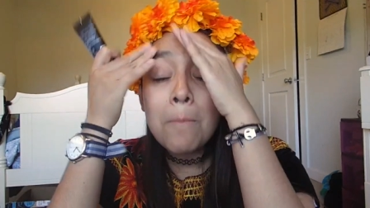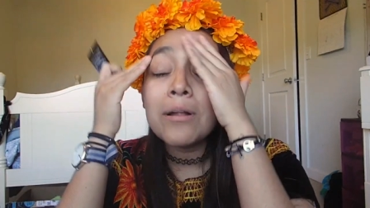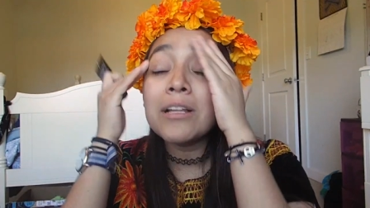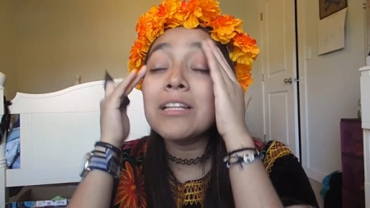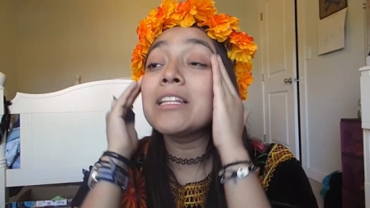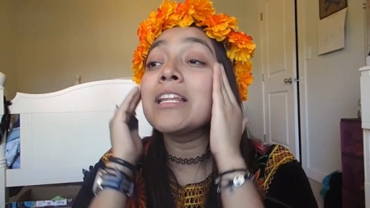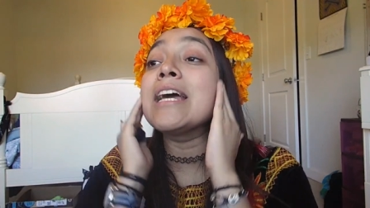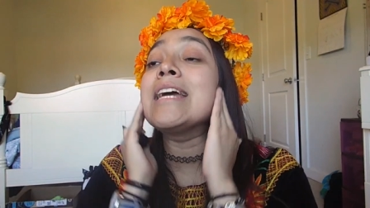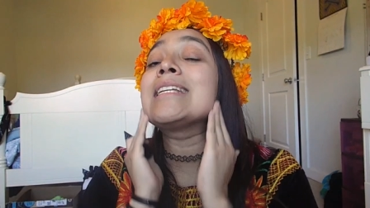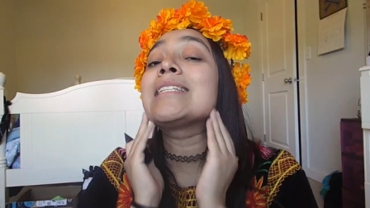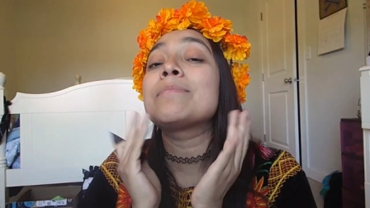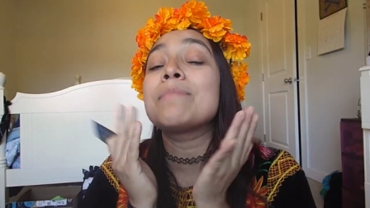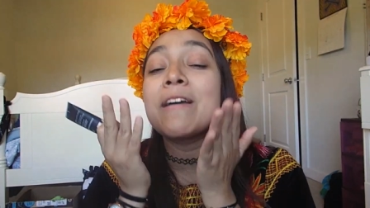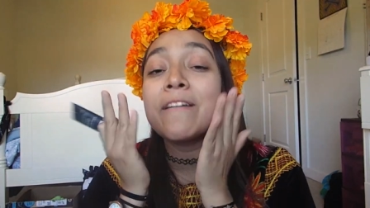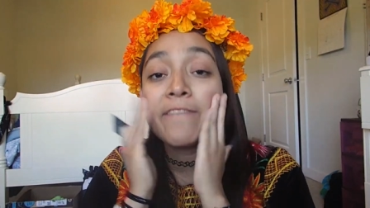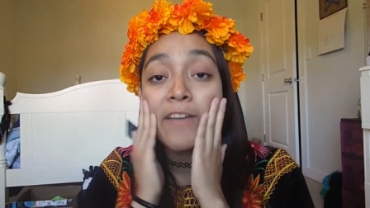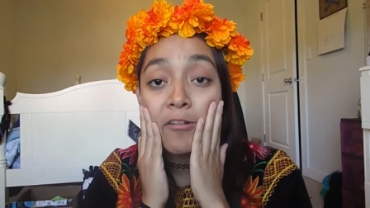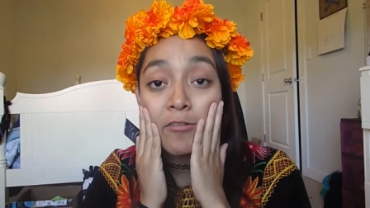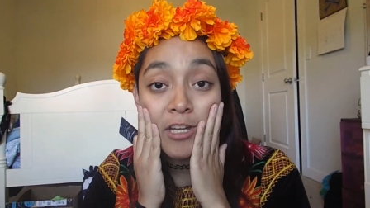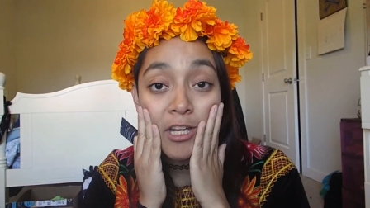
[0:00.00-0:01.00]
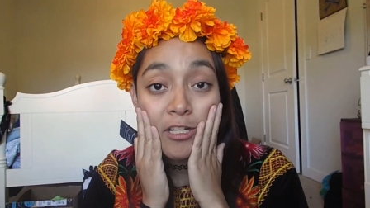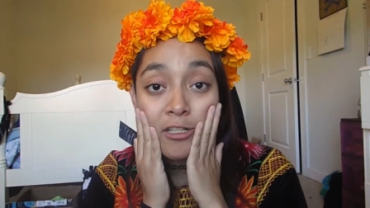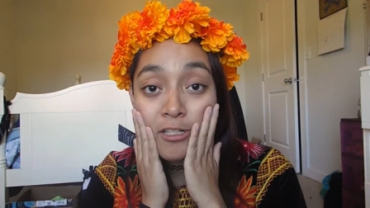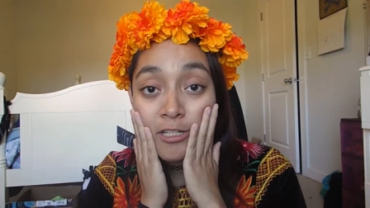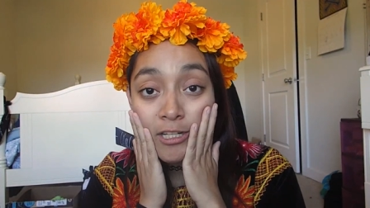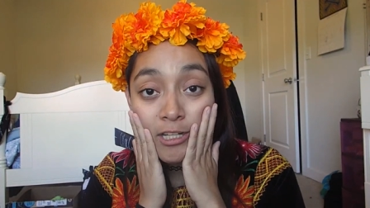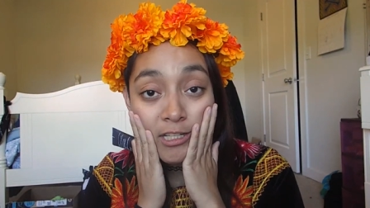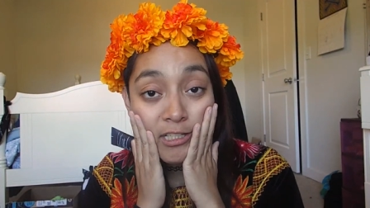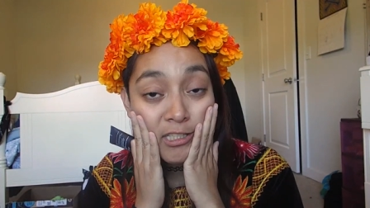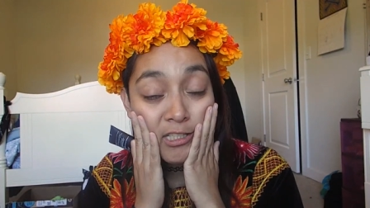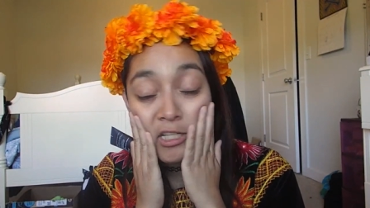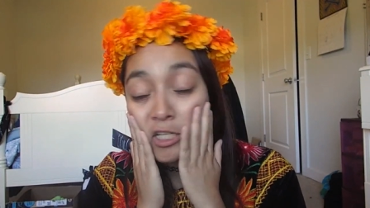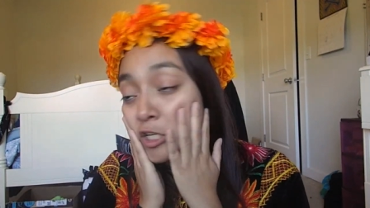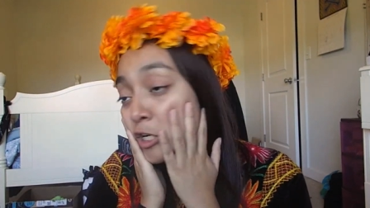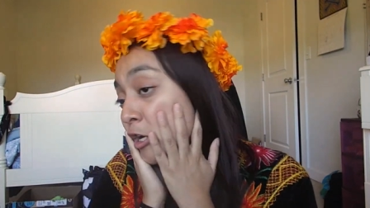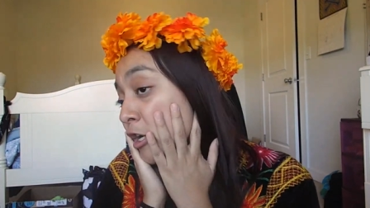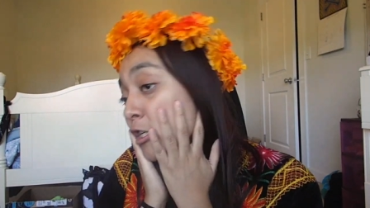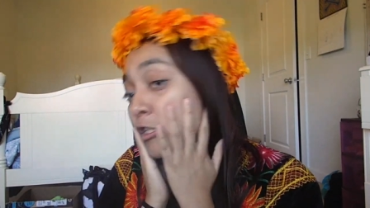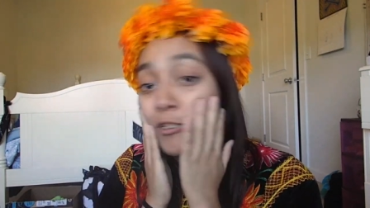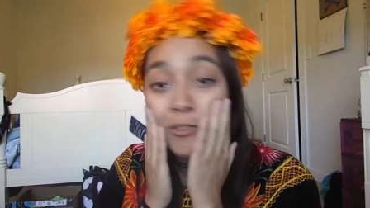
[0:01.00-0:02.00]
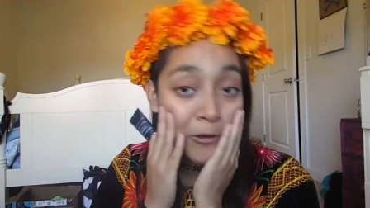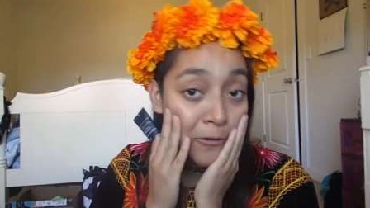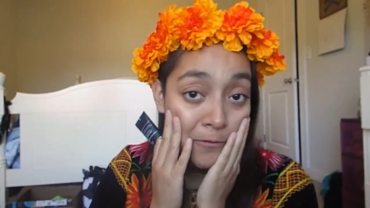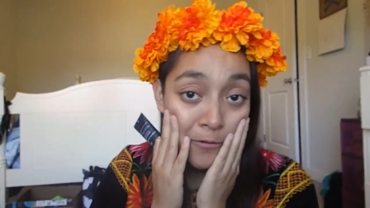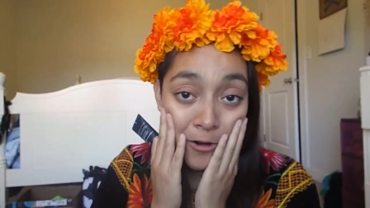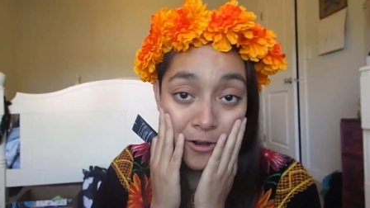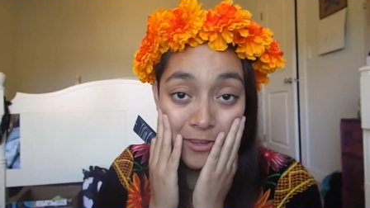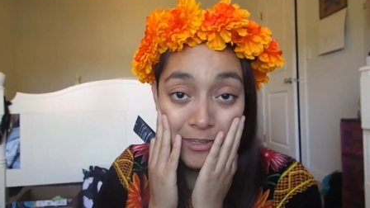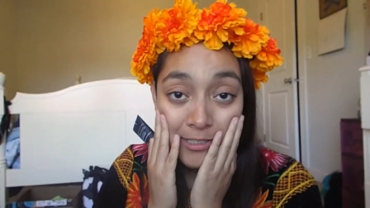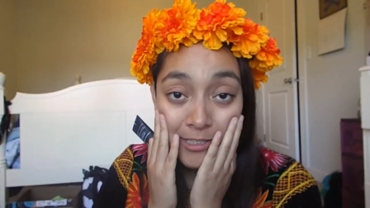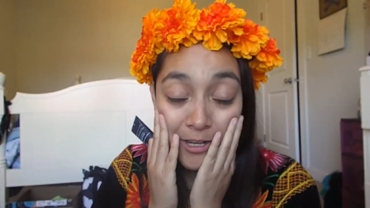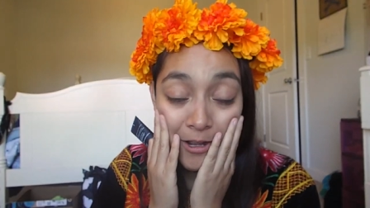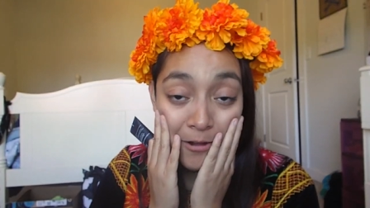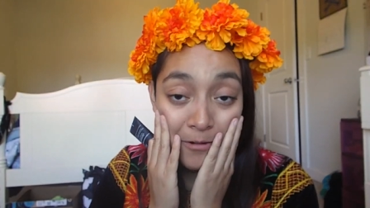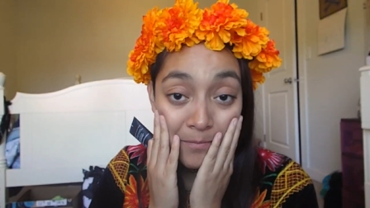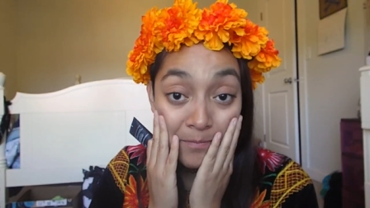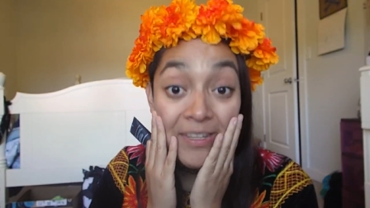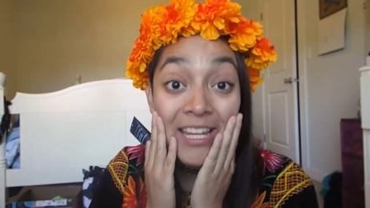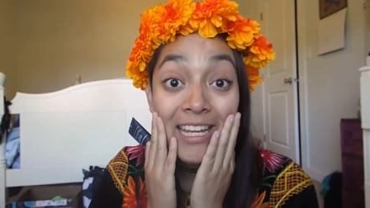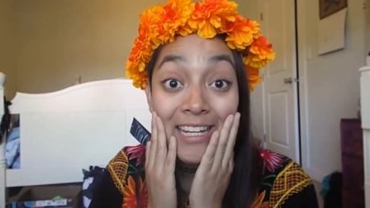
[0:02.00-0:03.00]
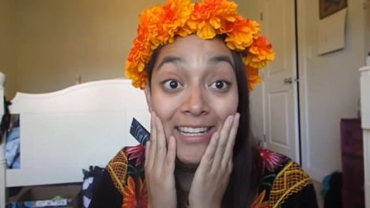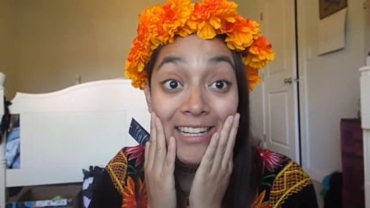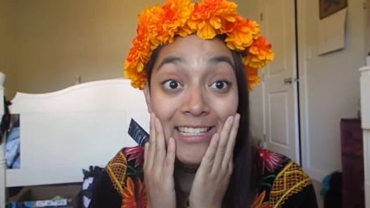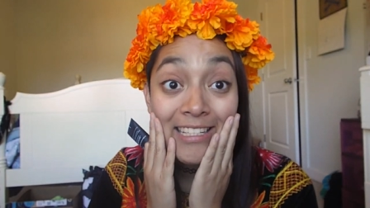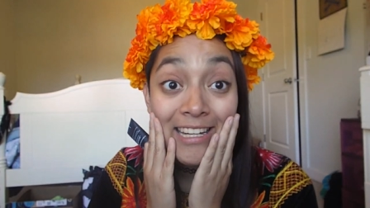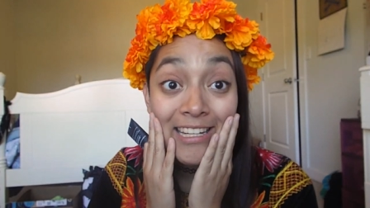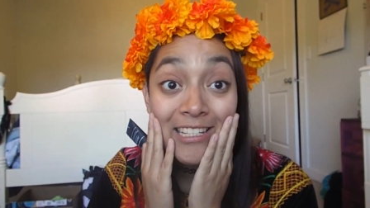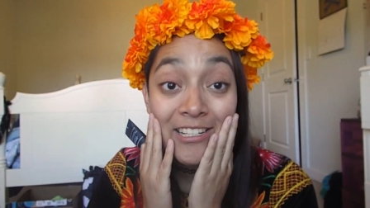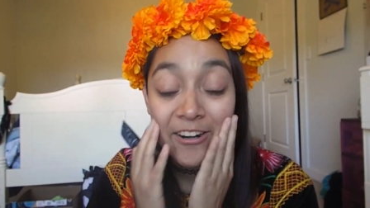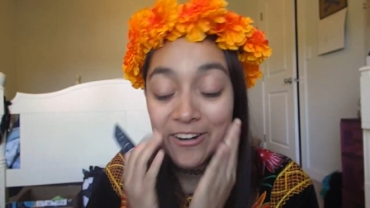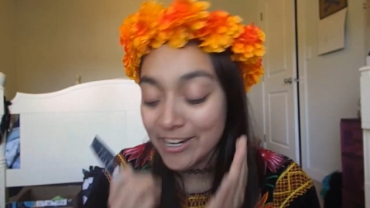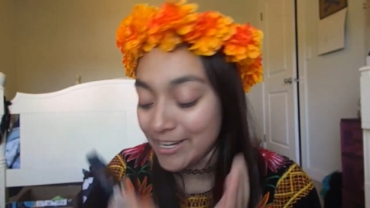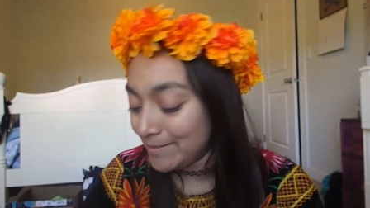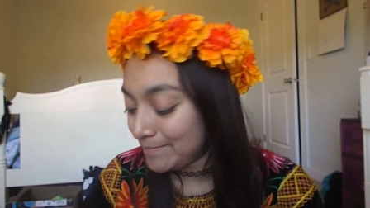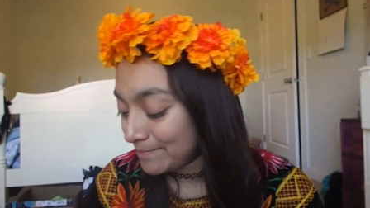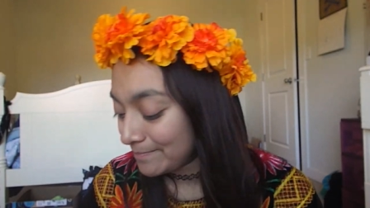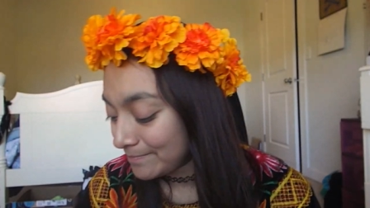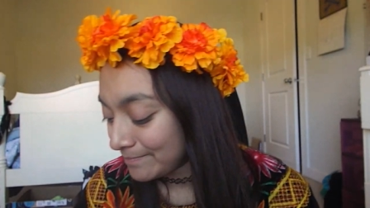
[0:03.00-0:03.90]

place my foundation and concealer and so forth. So let's get started.